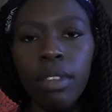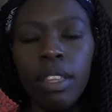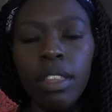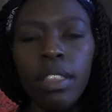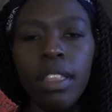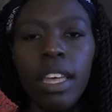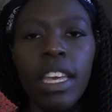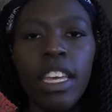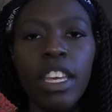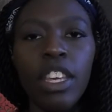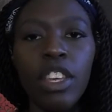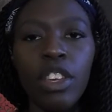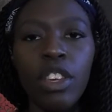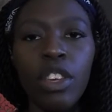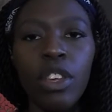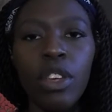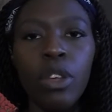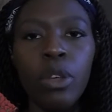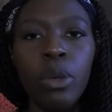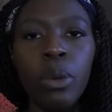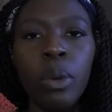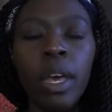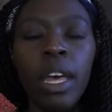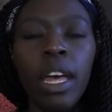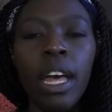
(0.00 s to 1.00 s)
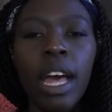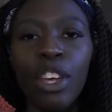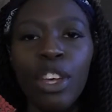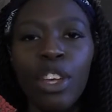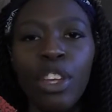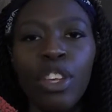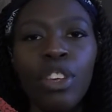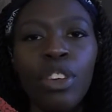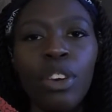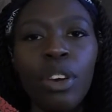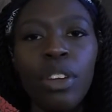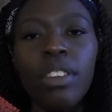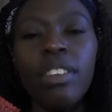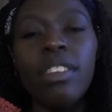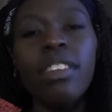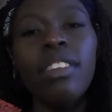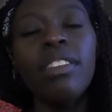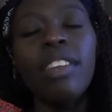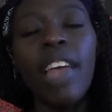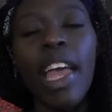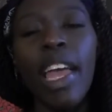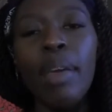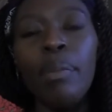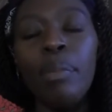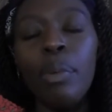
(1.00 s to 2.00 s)
thank you, you go to the
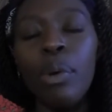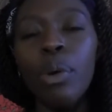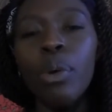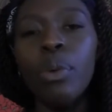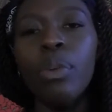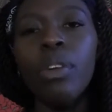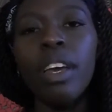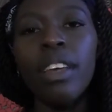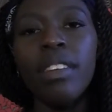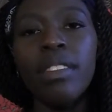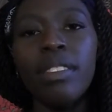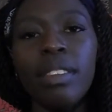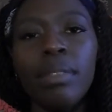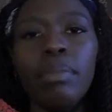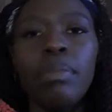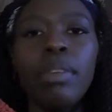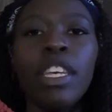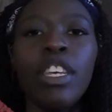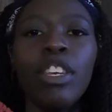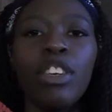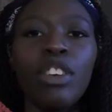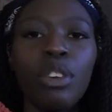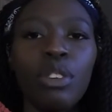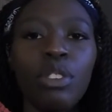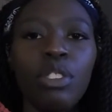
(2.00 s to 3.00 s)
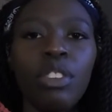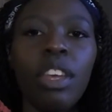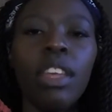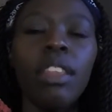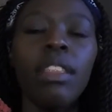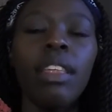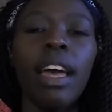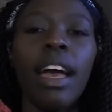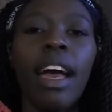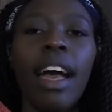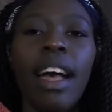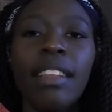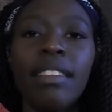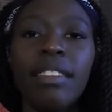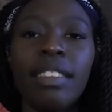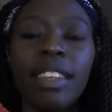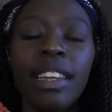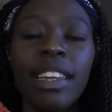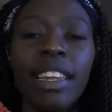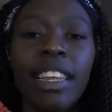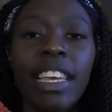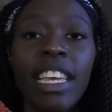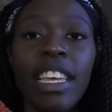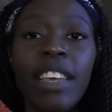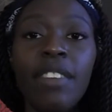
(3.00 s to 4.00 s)
table, nice to meet you, shake their hands
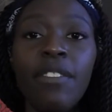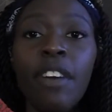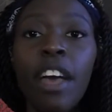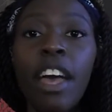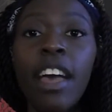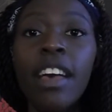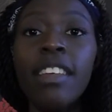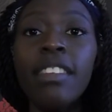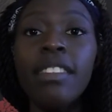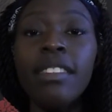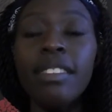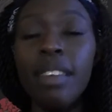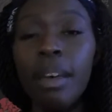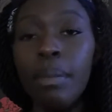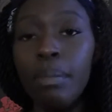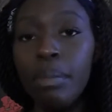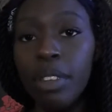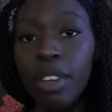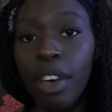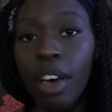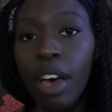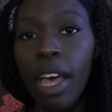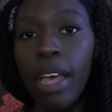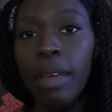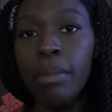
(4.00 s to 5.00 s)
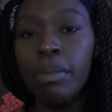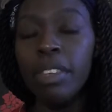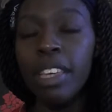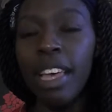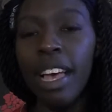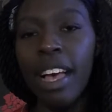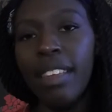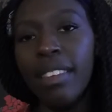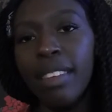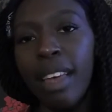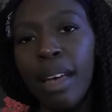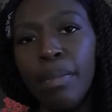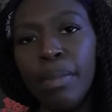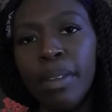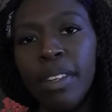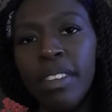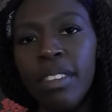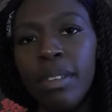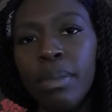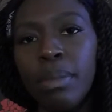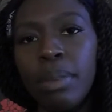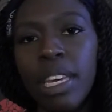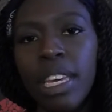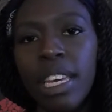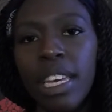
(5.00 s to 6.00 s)
and leave. Sometimes it has happened
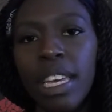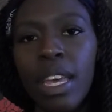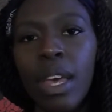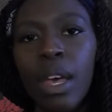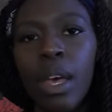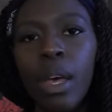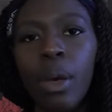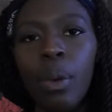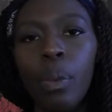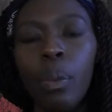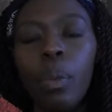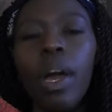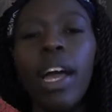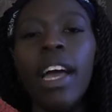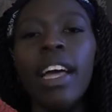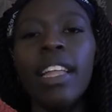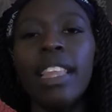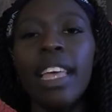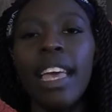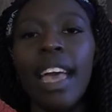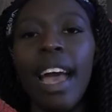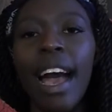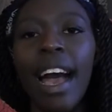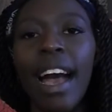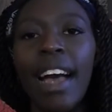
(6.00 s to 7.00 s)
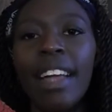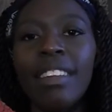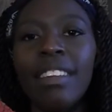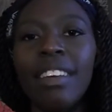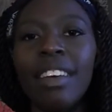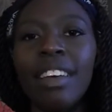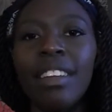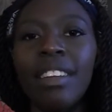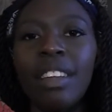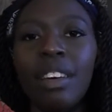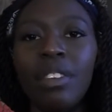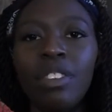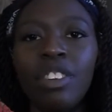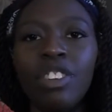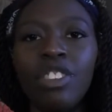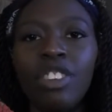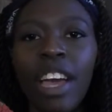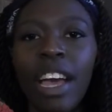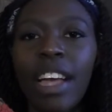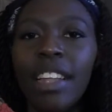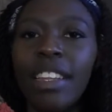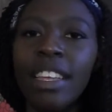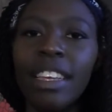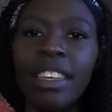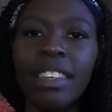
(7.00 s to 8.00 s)
to me where they had another
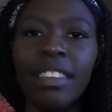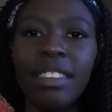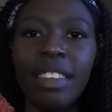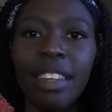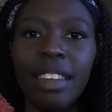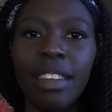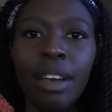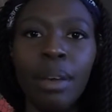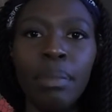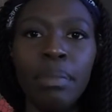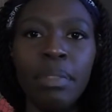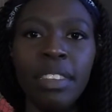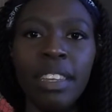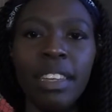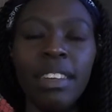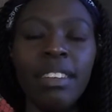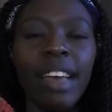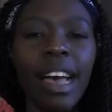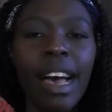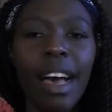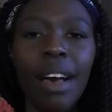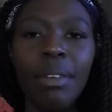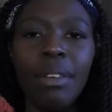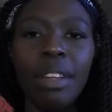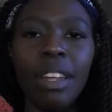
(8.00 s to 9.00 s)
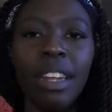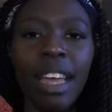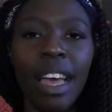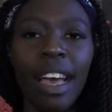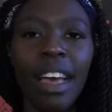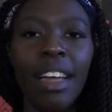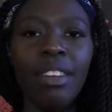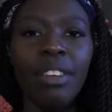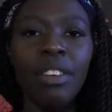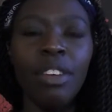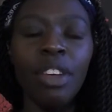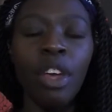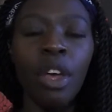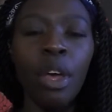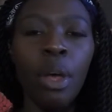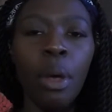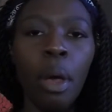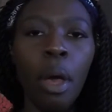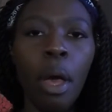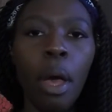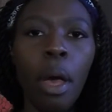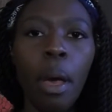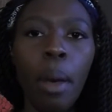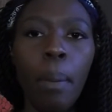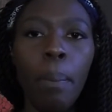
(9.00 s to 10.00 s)
chat, they said come sit down, and had
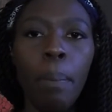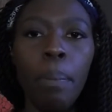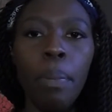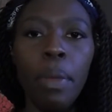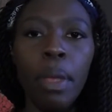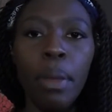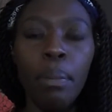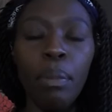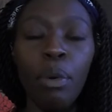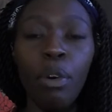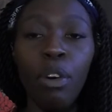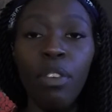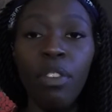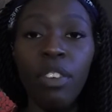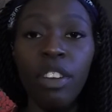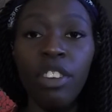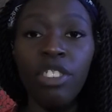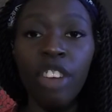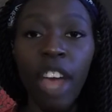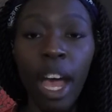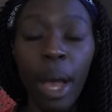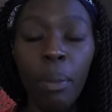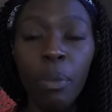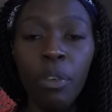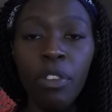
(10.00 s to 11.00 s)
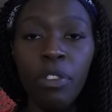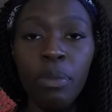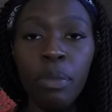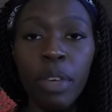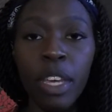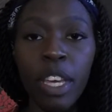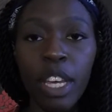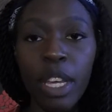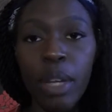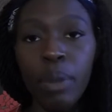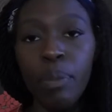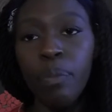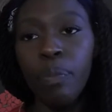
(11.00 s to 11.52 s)
a bit more of a chat with me,